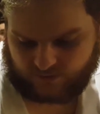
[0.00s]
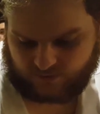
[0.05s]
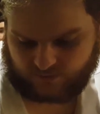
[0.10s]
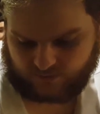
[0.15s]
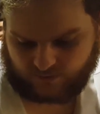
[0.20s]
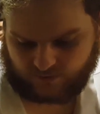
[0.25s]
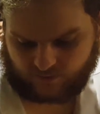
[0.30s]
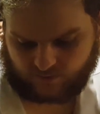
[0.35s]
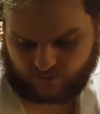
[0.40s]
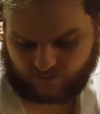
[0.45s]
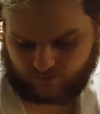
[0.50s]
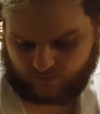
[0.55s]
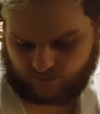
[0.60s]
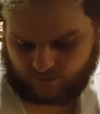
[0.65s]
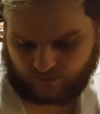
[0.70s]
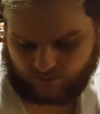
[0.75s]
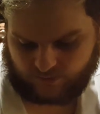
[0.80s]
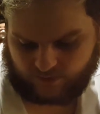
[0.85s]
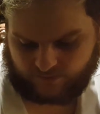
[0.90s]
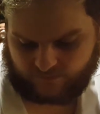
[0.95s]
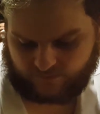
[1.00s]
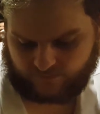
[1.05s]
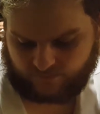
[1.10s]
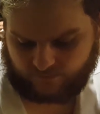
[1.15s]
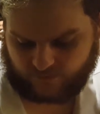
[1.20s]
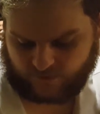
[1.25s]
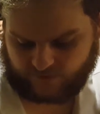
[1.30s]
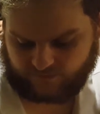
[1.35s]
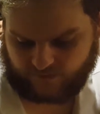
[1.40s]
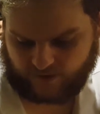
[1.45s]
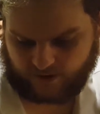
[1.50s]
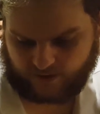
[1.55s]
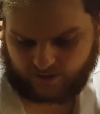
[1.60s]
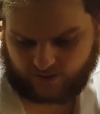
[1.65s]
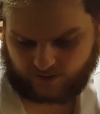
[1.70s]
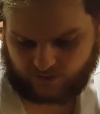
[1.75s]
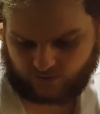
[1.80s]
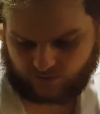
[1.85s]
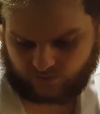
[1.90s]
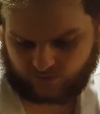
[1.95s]
So you're pretty far
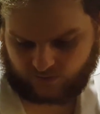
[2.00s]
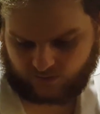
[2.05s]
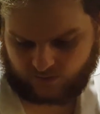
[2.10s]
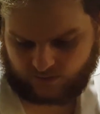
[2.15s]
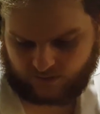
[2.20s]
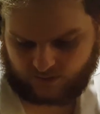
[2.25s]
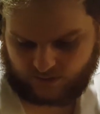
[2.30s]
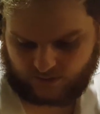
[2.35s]
ahead usually.